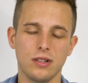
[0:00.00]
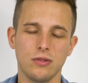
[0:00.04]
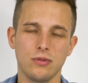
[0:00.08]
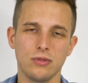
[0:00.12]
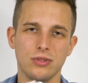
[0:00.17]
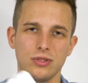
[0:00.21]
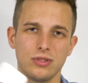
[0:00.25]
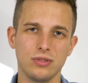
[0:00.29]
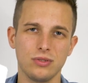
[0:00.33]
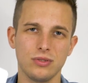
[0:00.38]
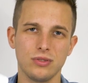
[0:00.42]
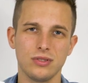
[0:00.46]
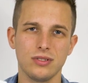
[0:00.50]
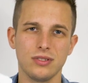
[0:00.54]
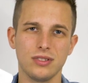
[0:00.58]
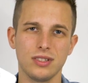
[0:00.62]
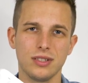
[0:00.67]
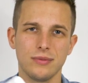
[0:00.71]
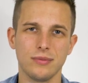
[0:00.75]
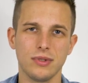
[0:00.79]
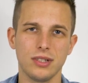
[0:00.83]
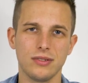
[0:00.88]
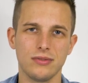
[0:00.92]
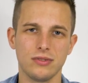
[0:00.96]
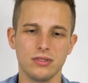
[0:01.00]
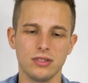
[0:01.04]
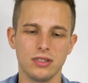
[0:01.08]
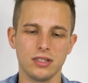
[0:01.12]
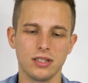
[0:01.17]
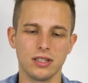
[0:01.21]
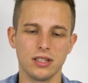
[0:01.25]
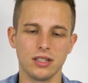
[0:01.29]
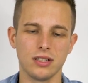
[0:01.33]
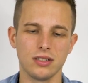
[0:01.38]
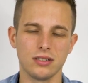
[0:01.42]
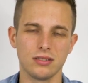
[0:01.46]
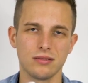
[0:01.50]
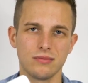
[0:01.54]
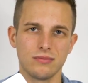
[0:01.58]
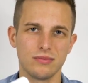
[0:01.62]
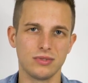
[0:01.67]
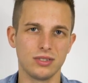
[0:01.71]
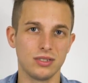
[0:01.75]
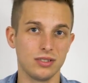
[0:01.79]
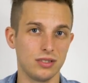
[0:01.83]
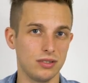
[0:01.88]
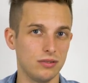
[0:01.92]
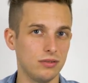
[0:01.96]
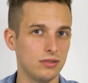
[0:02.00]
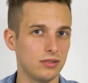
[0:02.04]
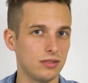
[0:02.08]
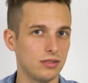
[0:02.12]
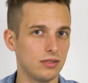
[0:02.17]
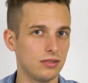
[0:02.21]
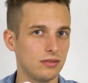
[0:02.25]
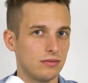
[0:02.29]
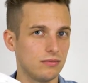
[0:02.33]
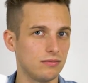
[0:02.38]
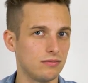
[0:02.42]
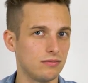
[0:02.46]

I was using them every day, guys. Seriously?